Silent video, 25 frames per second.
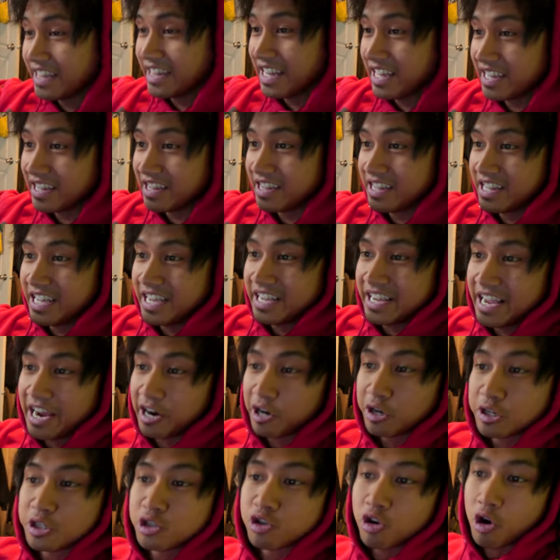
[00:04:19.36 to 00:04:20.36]
and then they
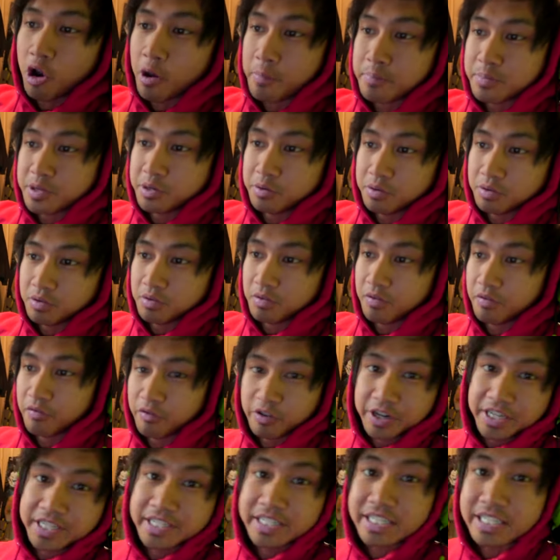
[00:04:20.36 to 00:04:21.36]
airdrop you
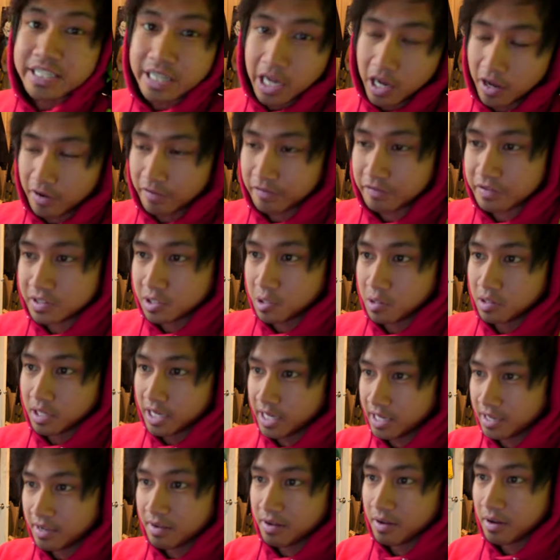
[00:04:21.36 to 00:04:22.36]
free stuff, so
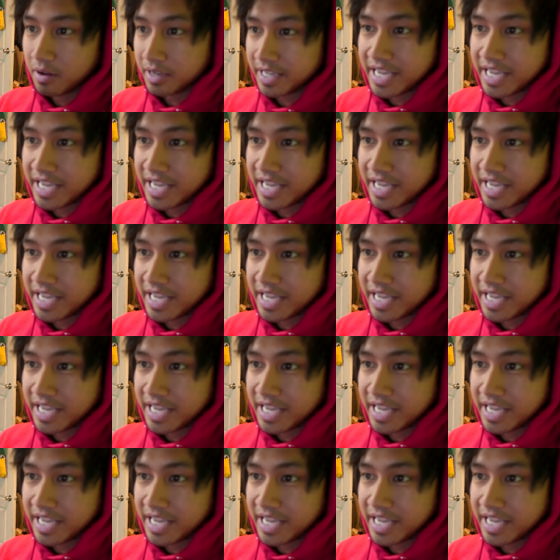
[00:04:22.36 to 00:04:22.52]
like,